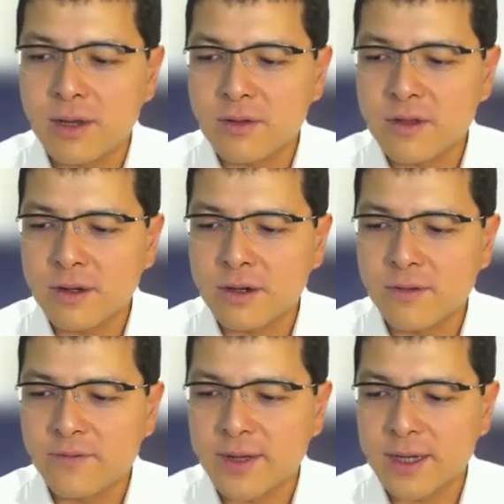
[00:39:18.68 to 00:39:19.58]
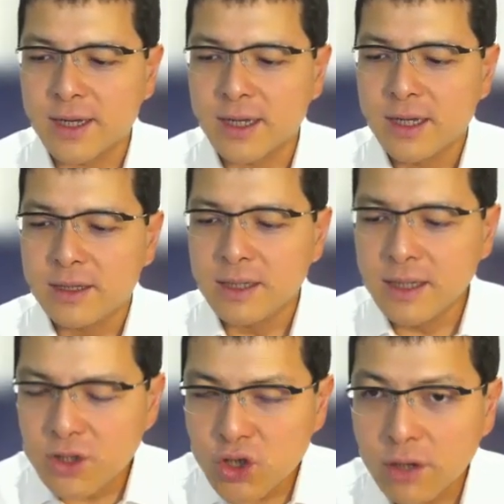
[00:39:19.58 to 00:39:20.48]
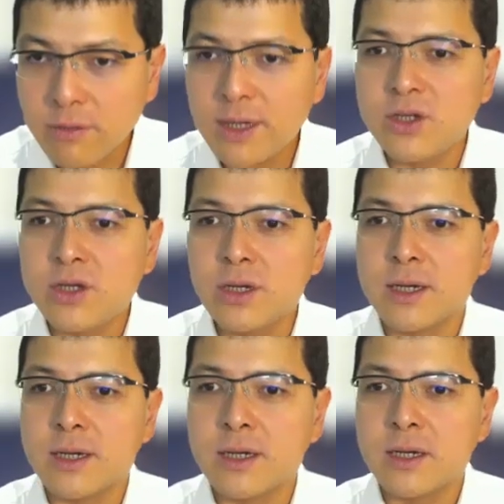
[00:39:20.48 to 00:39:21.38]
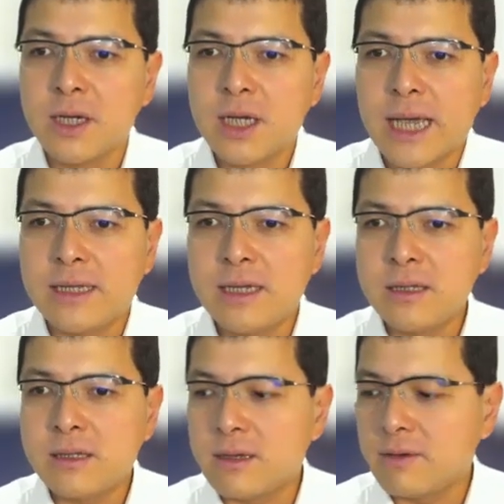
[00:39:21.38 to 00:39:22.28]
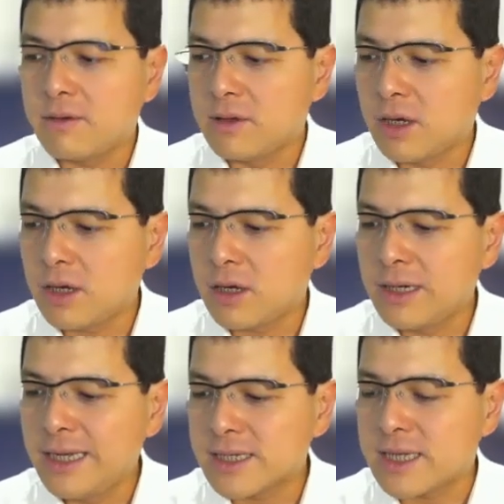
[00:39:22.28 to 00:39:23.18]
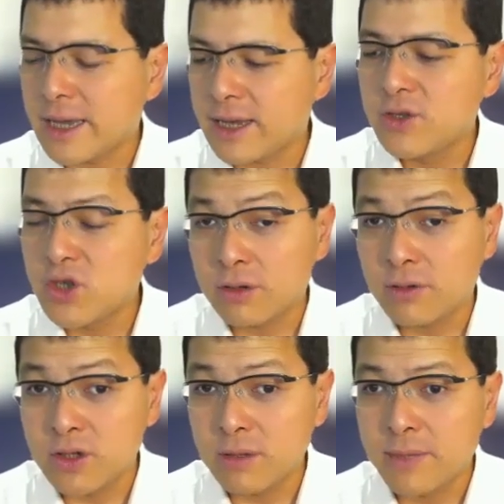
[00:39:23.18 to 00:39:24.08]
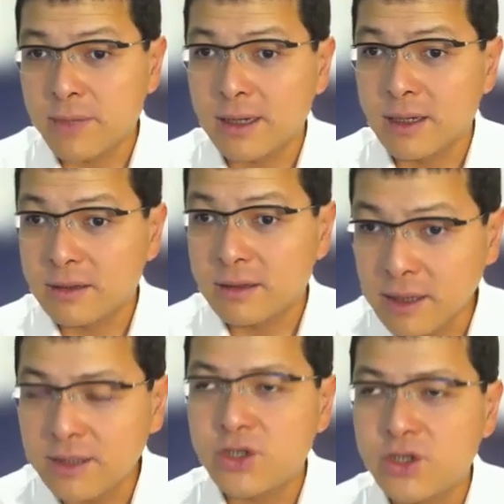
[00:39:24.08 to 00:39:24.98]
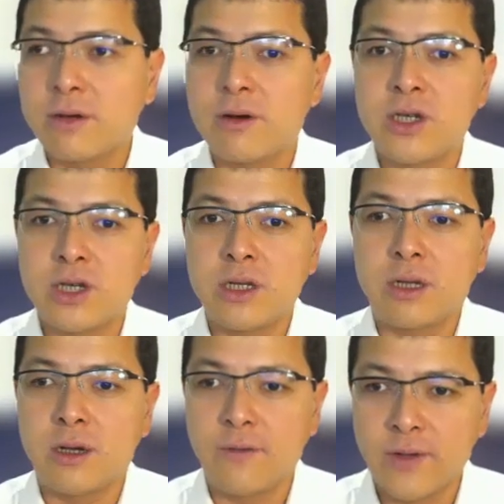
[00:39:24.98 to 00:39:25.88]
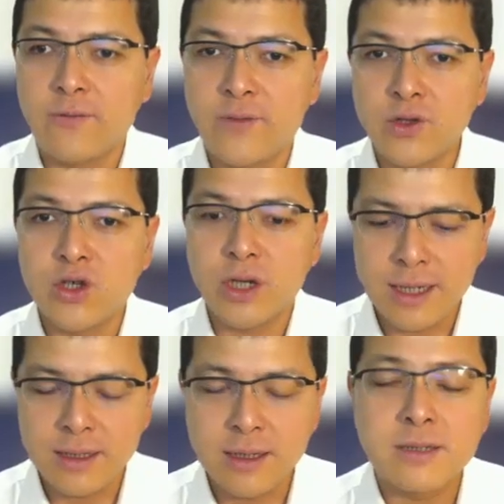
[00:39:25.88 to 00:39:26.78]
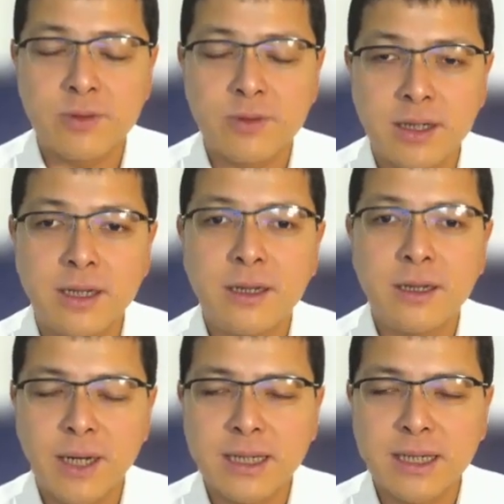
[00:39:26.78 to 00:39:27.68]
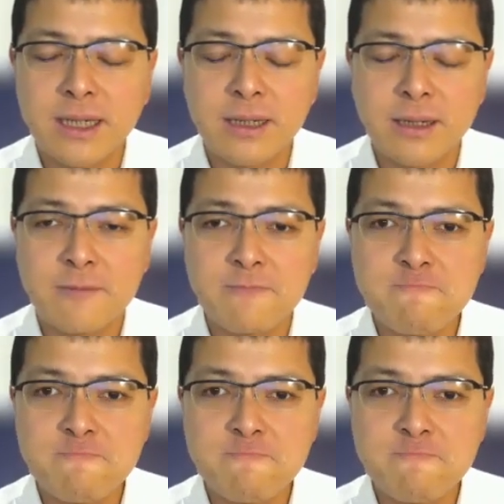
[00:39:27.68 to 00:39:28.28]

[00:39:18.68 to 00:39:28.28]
sort of nurturing, I think, not only a second generation, but a third generation of future leaders for the party here.